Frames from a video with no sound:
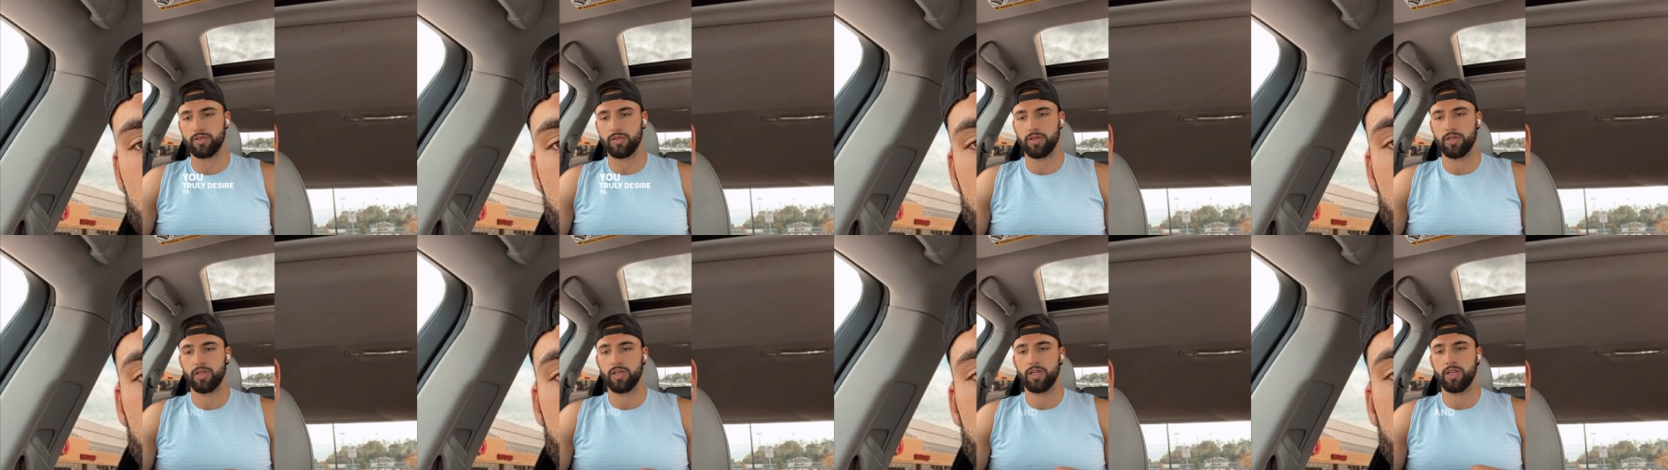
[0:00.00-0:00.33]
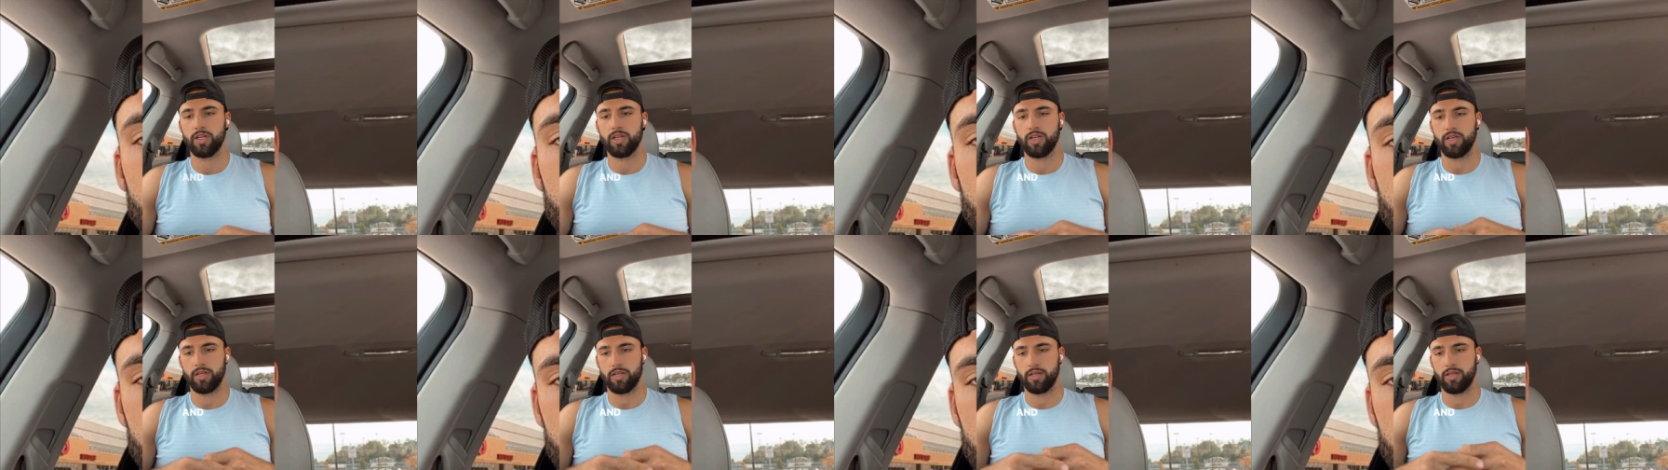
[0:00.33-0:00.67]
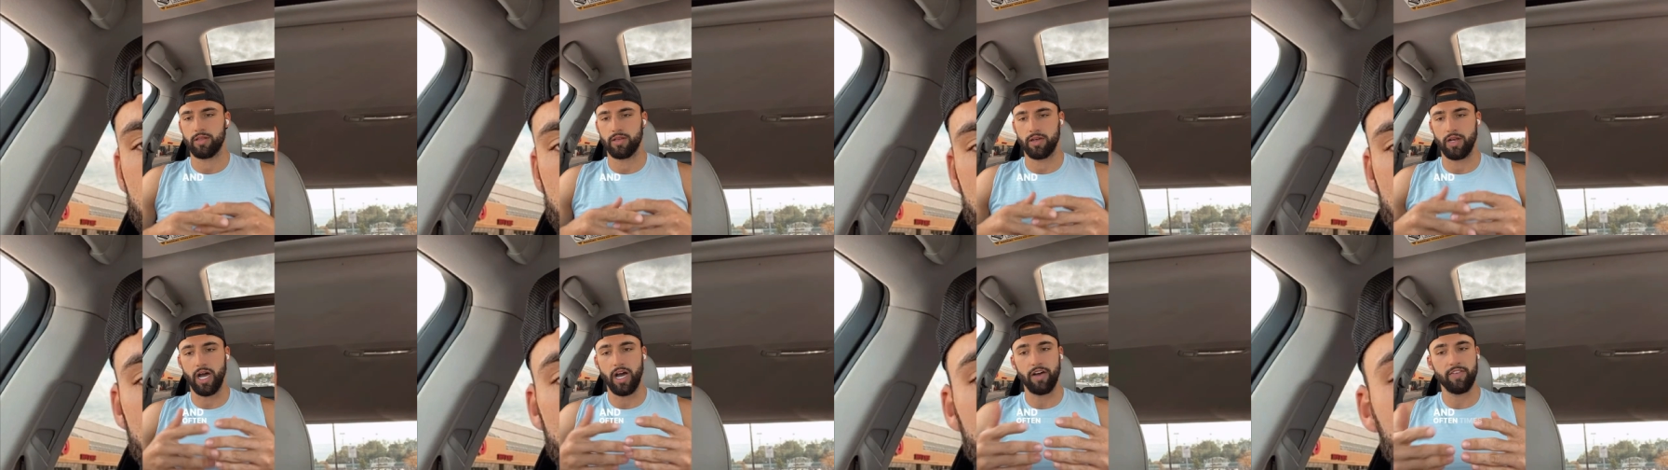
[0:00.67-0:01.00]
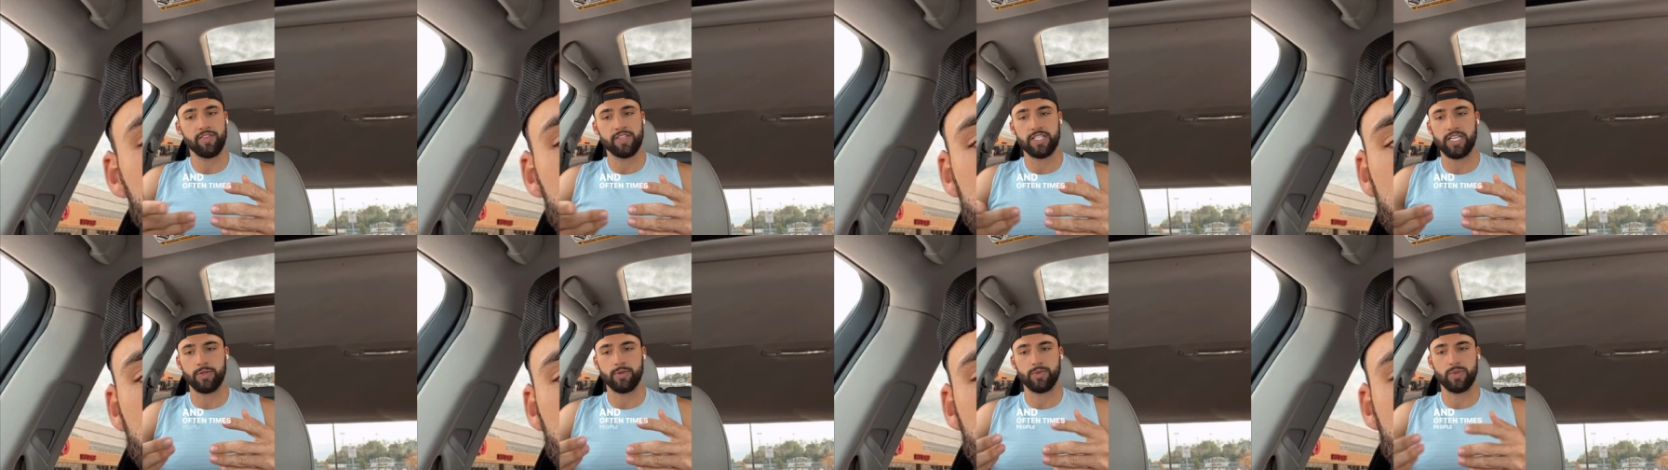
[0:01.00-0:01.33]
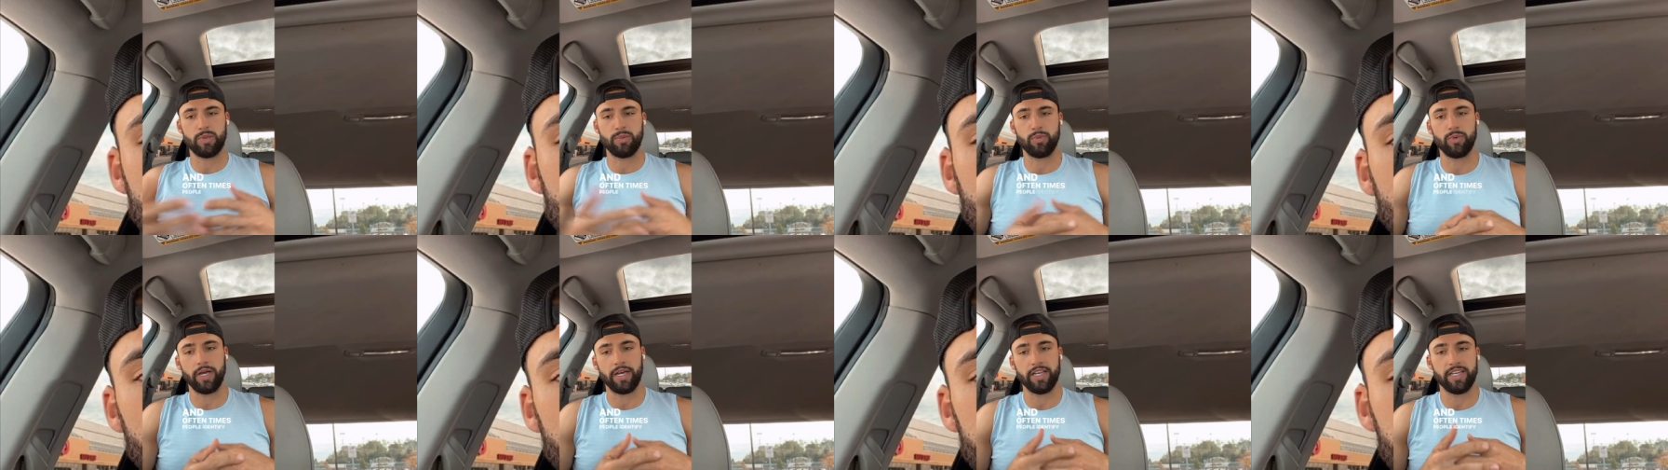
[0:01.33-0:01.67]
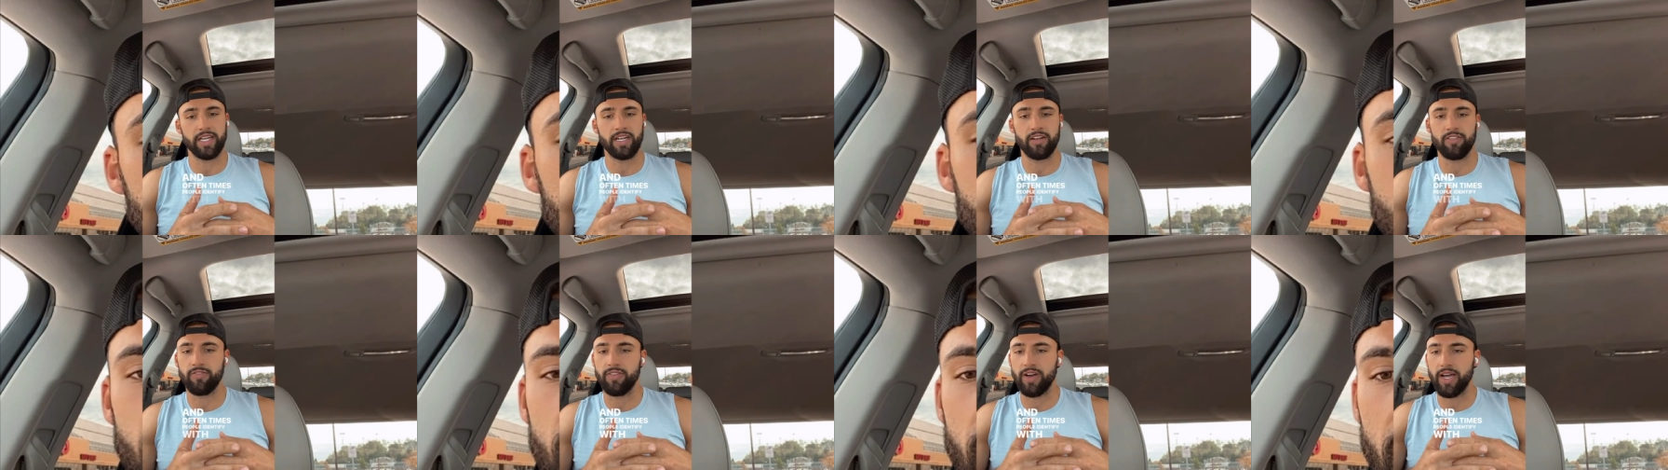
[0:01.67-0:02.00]
And oftentimes, people
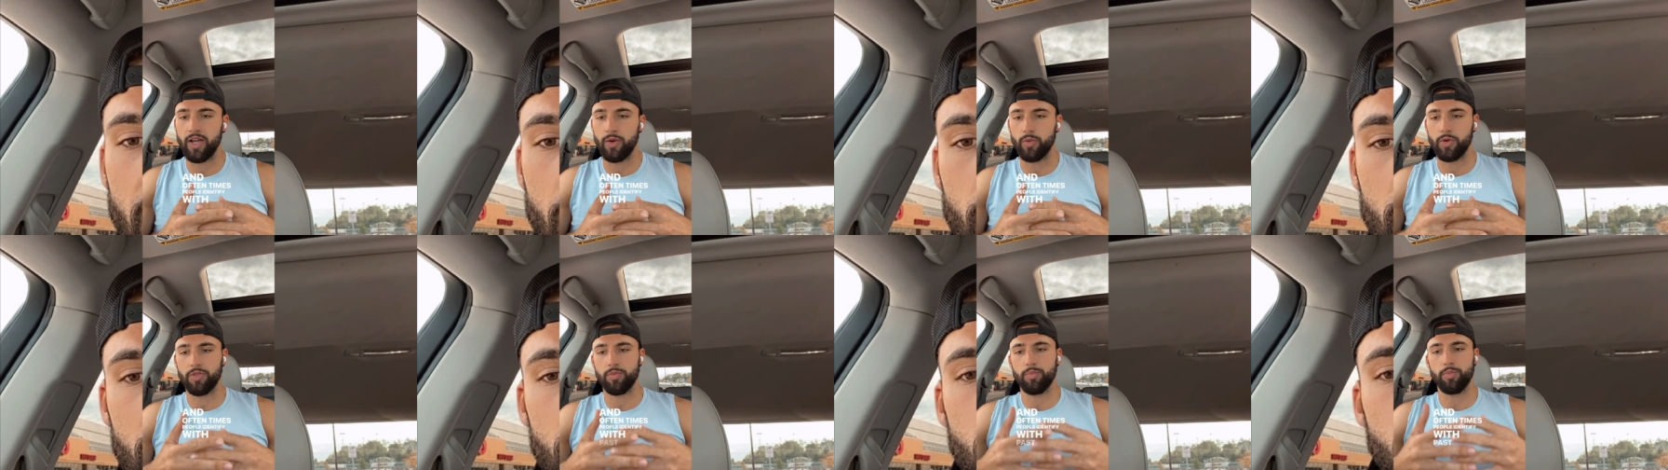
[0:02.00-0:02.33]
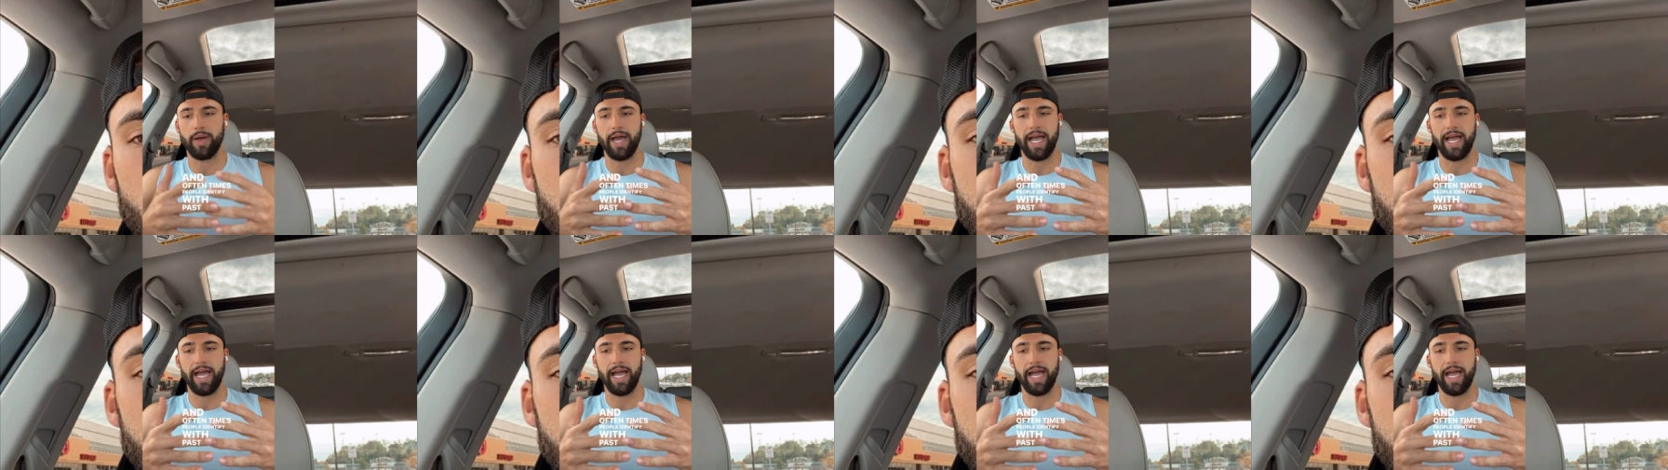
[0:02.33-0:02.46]
identify with